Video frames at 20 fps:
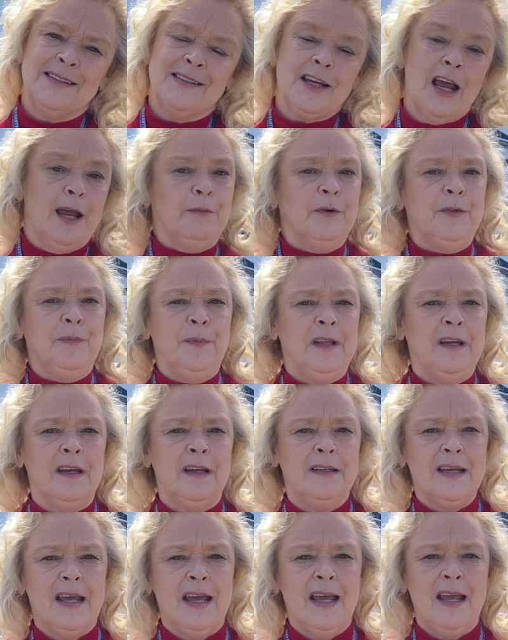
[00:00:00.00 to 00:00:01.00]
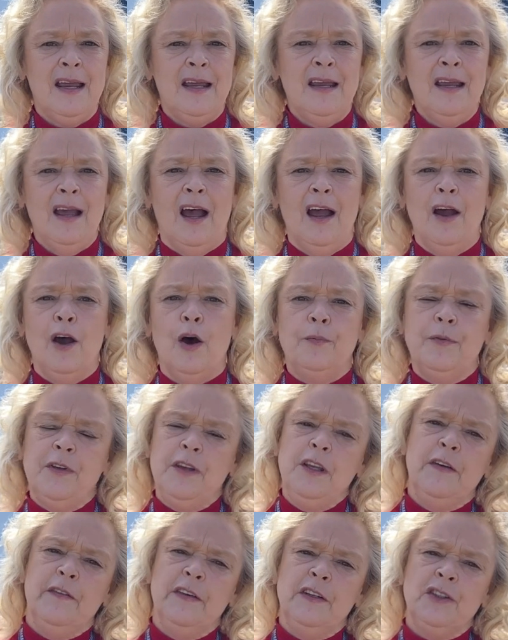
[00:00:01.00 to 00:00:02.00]
time with me today. I hope that
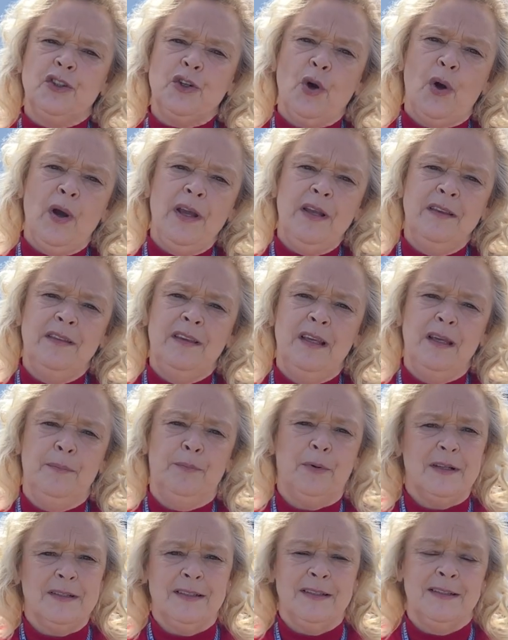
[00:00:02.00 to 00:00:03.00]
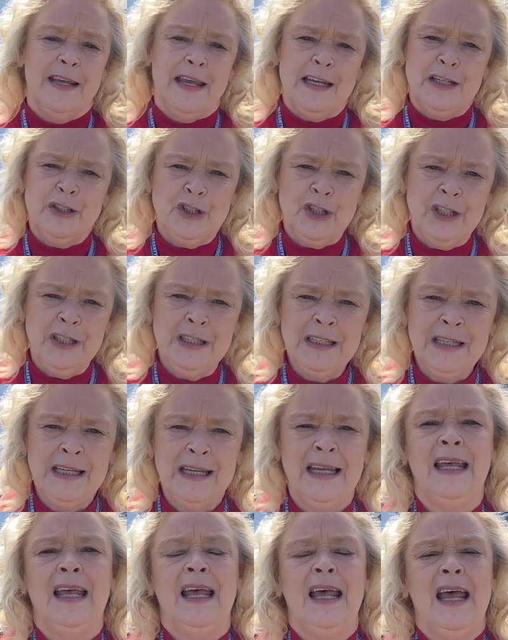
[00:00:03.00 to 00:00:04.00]
you've enjoyed the presentation.
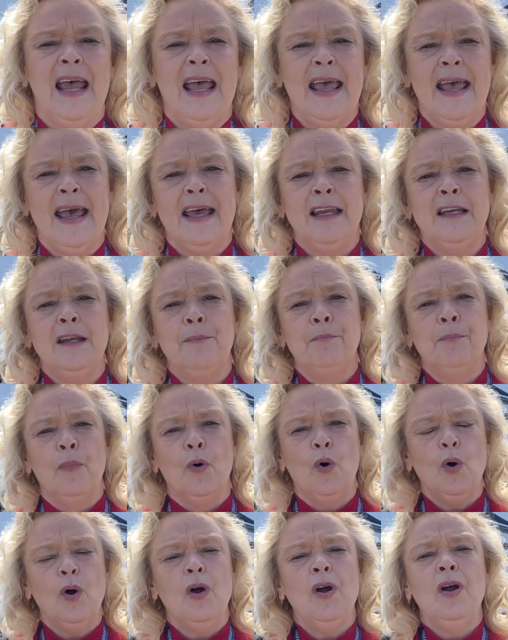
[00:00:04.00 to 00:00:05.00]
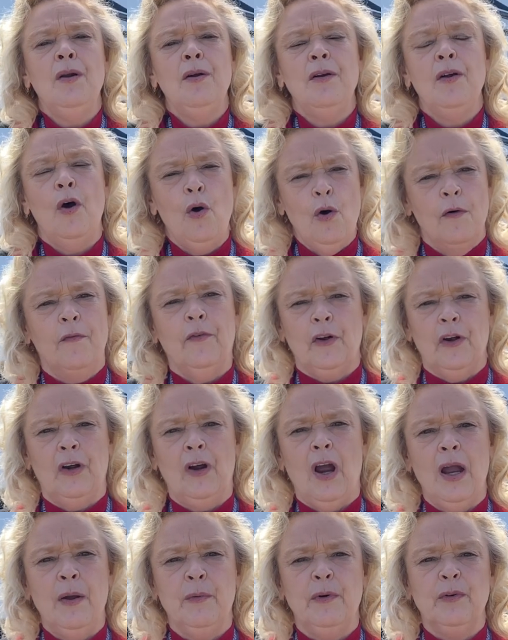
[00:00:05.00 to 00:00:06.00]
And
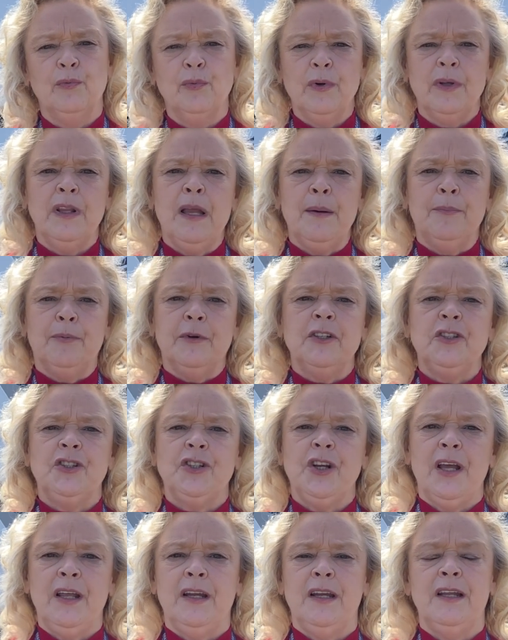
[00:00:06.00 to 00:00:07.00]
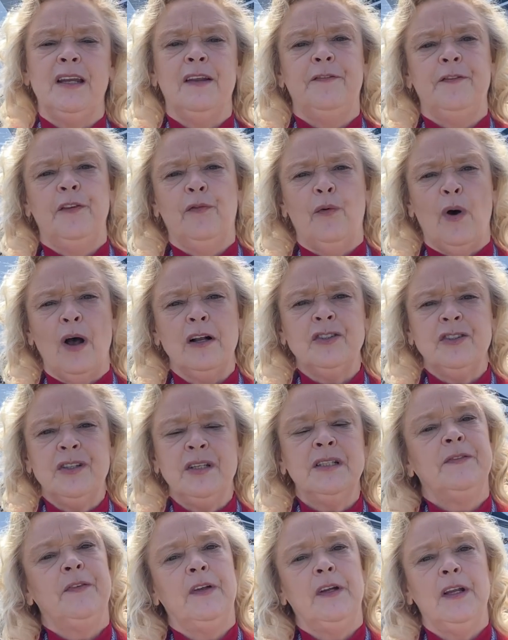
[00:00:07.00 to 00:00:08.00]
moreover, I would really appreciate it if you've watched
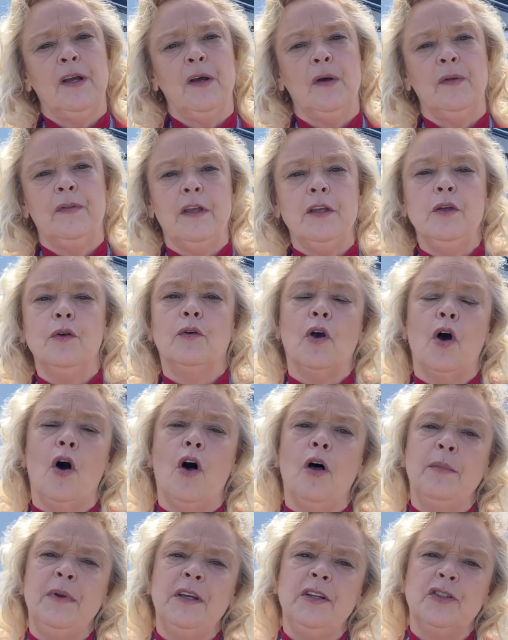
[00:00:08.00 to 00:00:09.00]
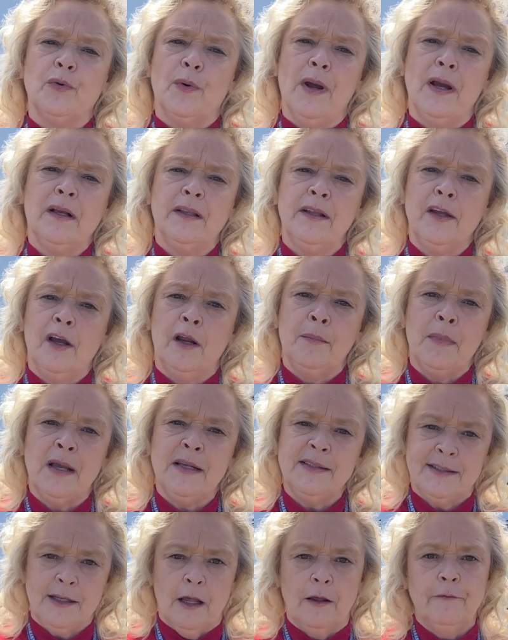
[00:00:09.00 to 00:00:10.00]
this video that you call me directly on my
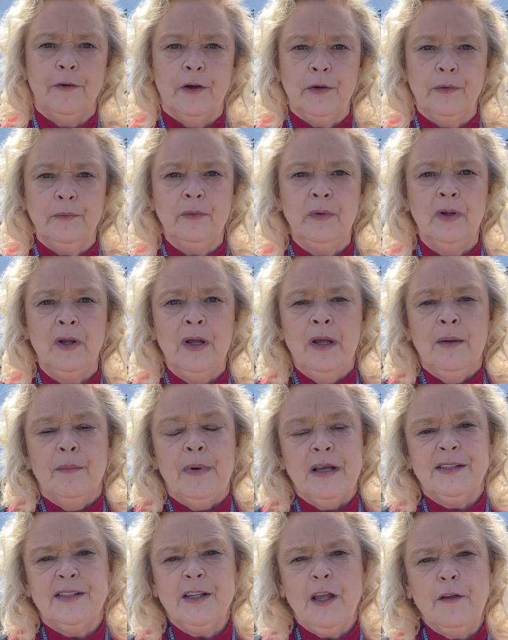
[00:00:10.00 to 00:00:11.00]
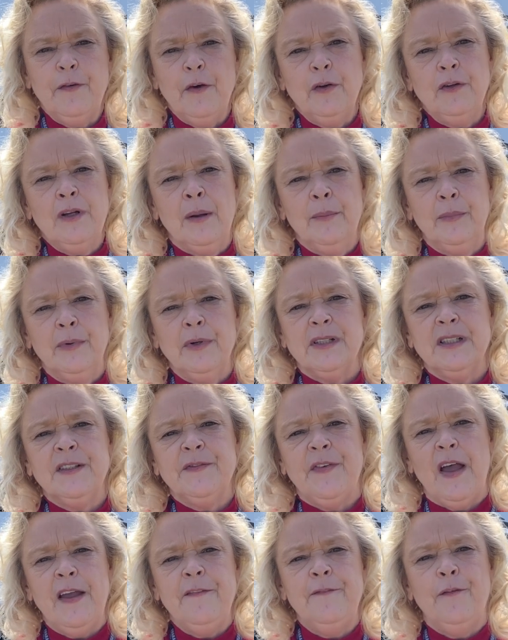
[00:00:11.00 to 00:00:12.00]
cell phone. My cell phone number is
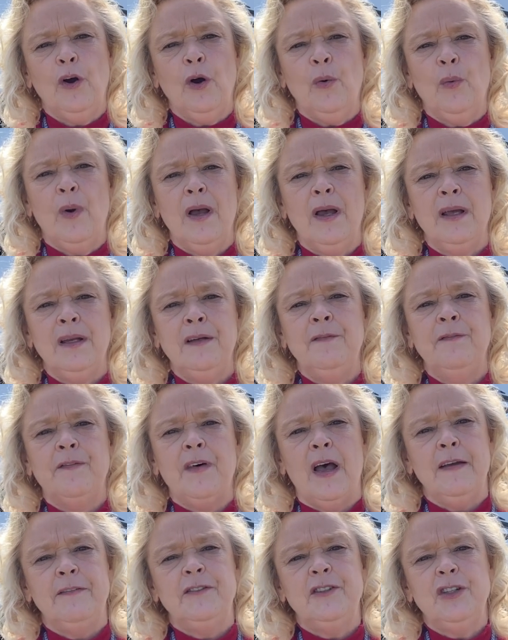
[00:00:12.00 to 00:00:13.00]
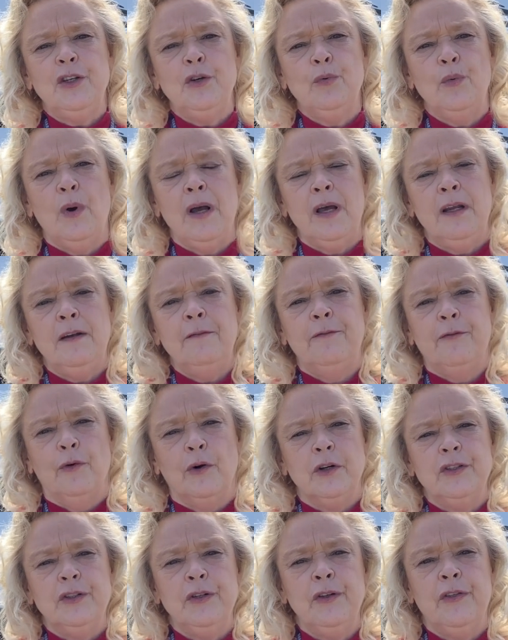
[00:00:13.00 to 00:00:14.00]

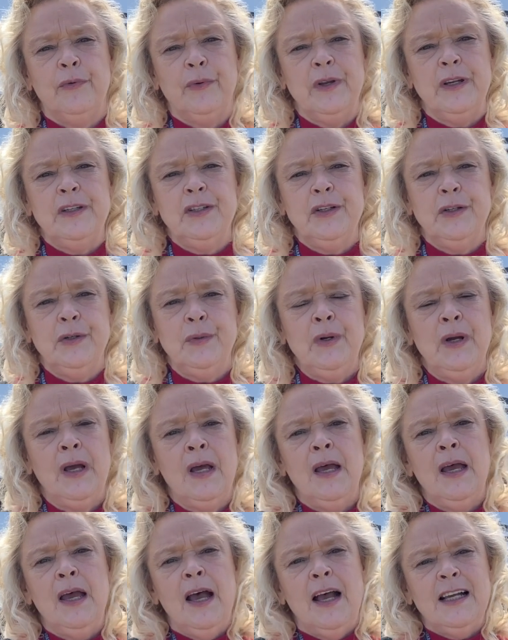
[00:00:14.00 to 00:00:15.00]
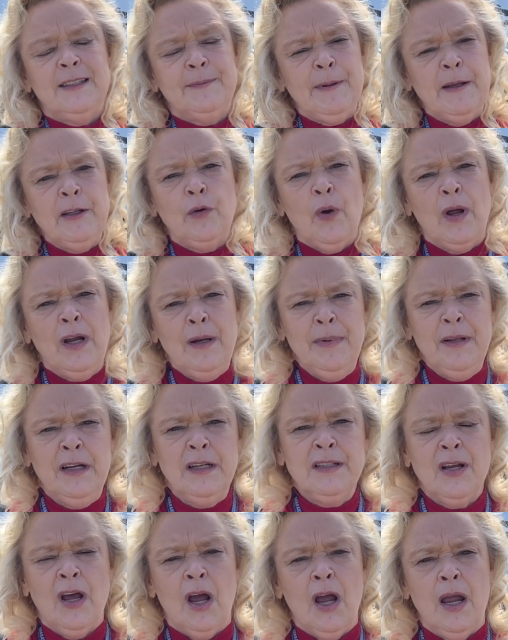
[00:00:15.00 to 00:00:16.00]
541-521-4232. I spend quite a bit
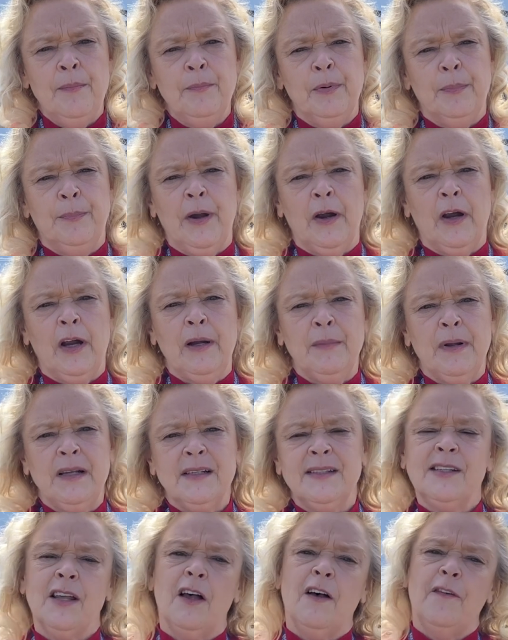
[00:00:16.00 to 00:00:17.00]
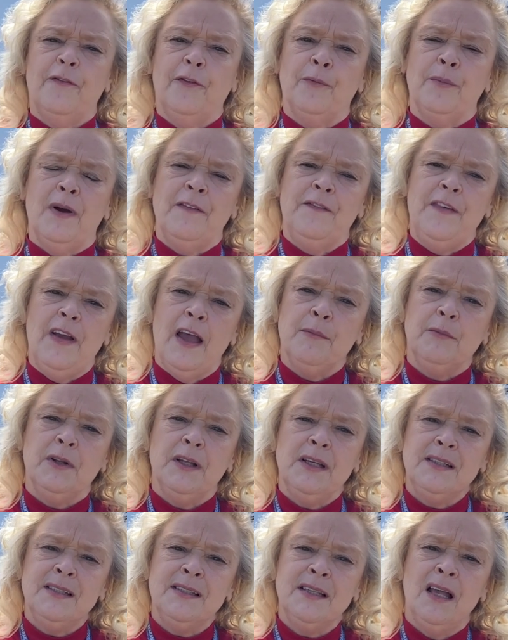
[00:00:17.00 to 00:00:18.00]
of time preparing myself for my
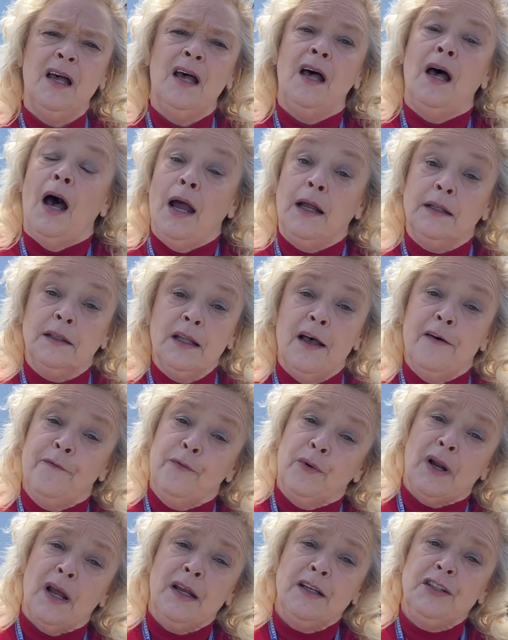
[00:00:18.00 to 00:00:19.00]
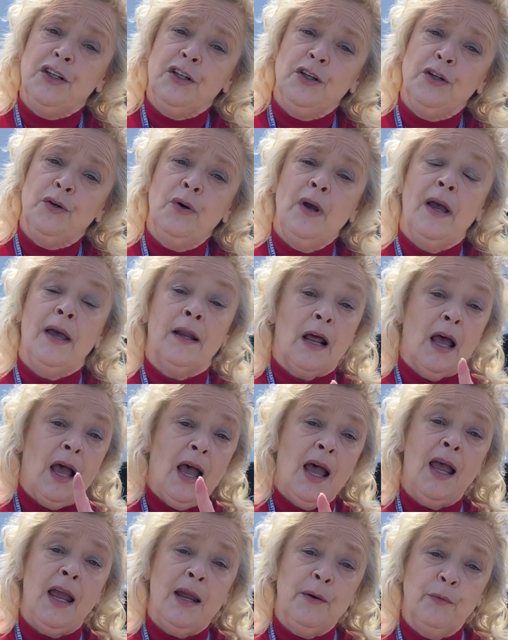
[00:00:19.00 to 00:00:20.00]
families. I love what I do, and
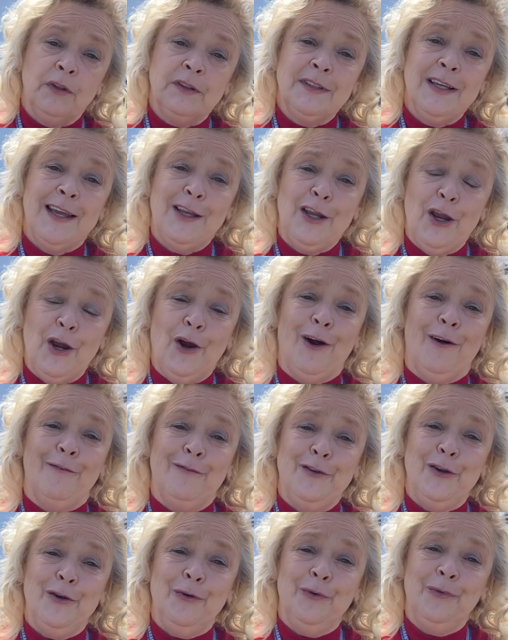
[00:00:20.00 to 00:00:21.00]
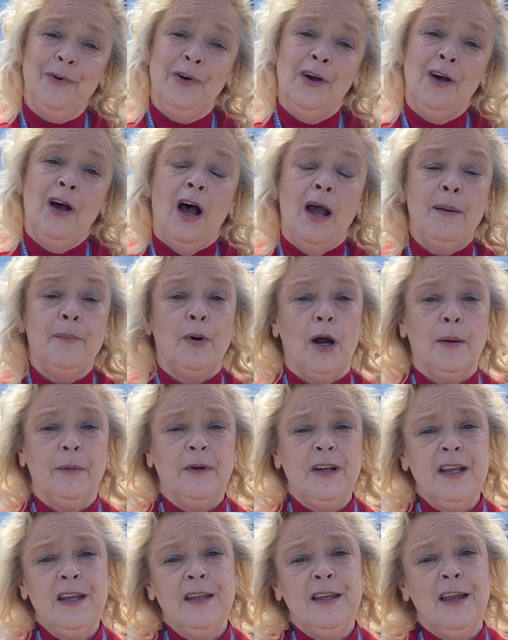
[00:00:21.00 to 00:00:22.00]
I will take care of you. I'm Barbara
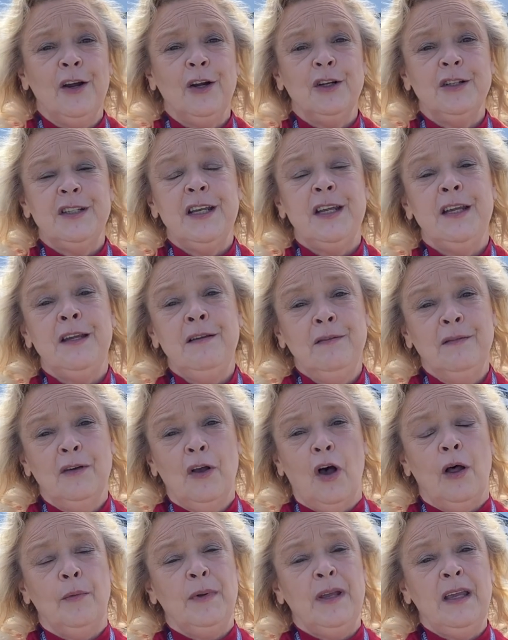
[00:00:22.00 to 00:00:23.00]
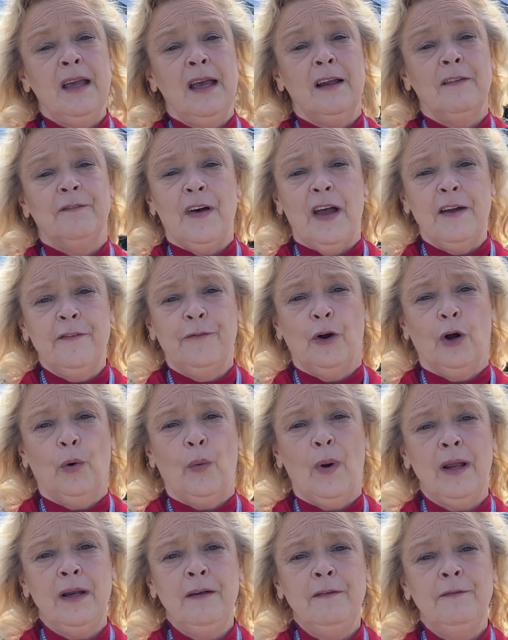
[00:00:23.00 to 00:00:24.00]
D at Guaranty. Call me at
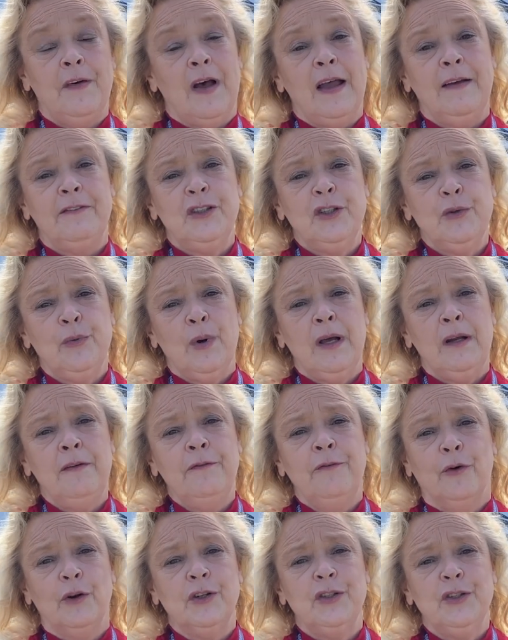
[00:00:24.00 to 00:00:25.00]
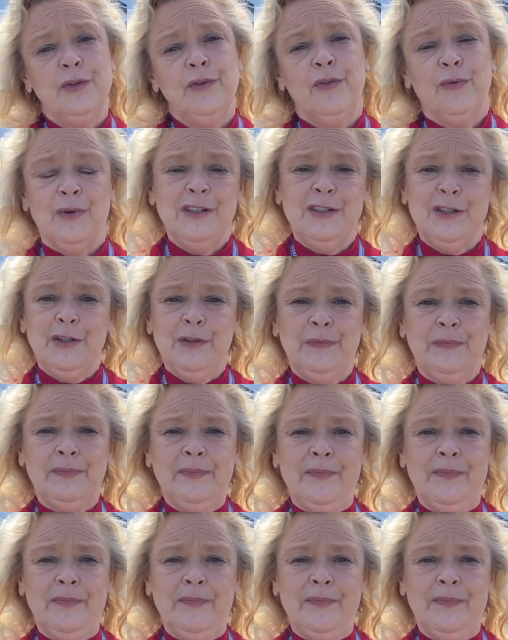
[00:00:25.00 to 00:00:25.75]
541-521-4232.